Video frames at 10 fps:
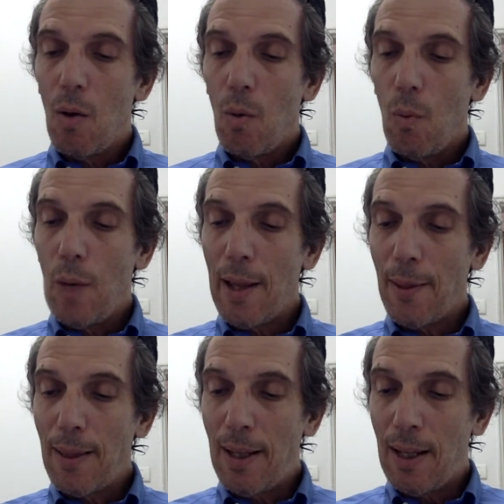
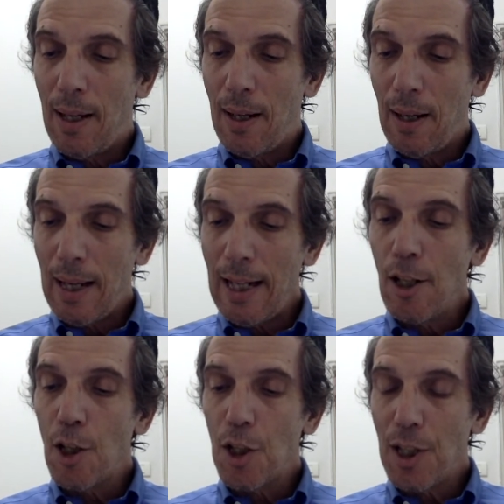with the
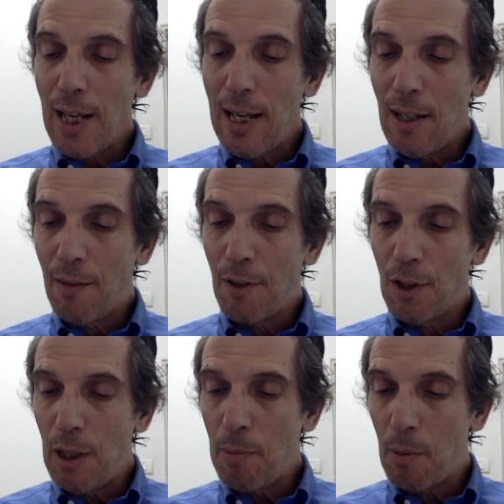inner seeing of the
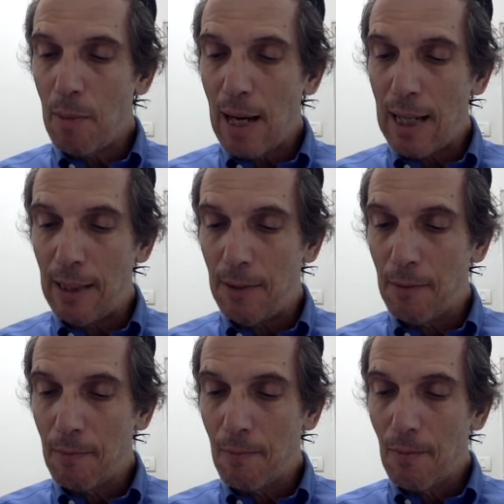deeper mind,
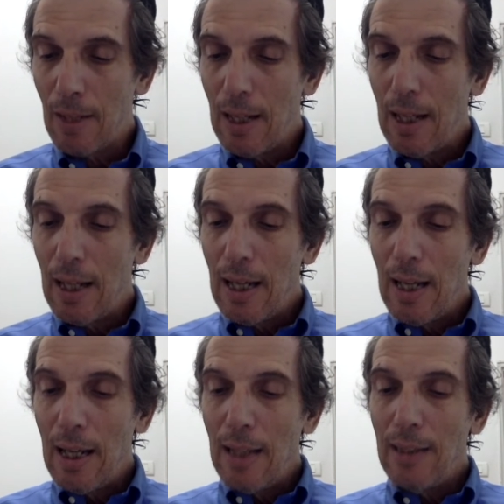
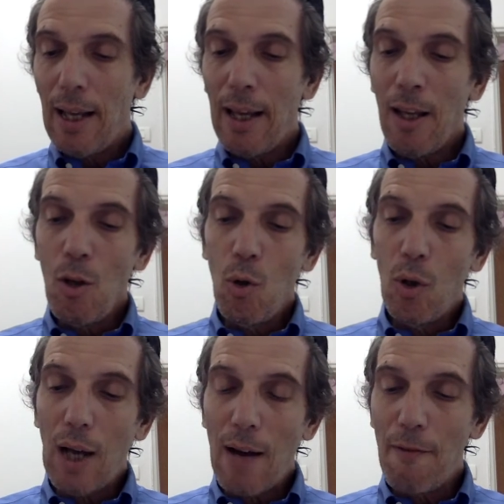the
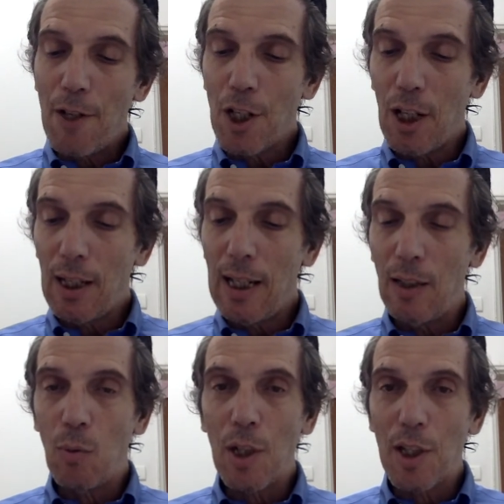ilu Rav
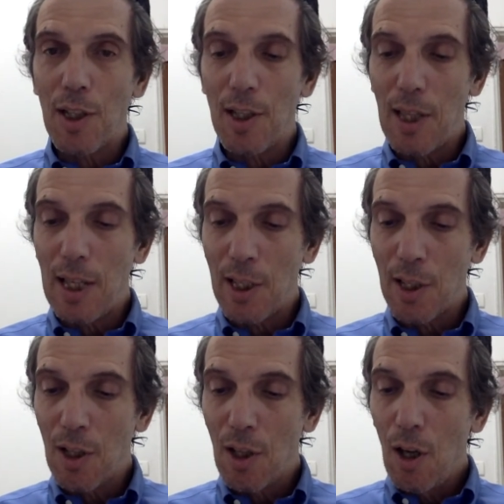Shalit, what's the
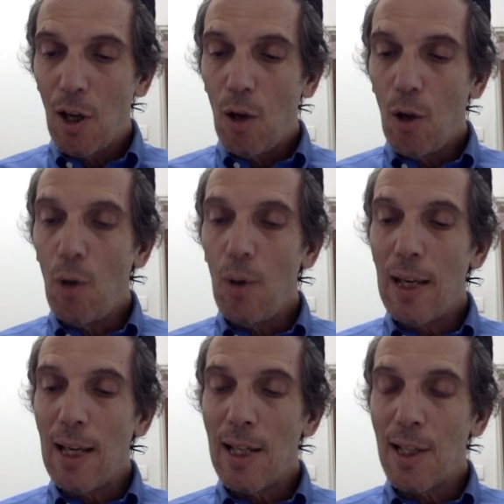this? Who
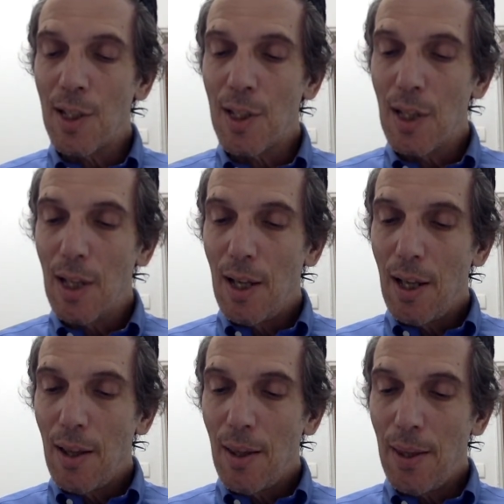is
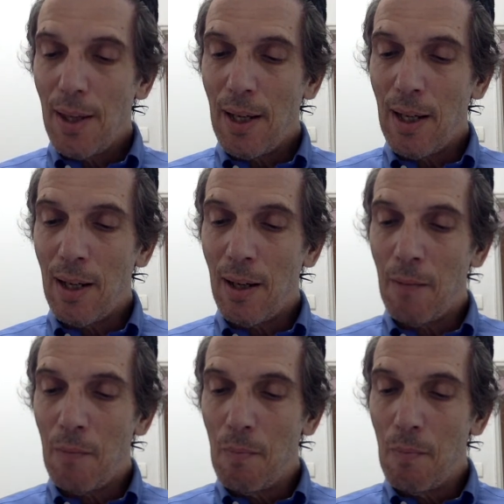the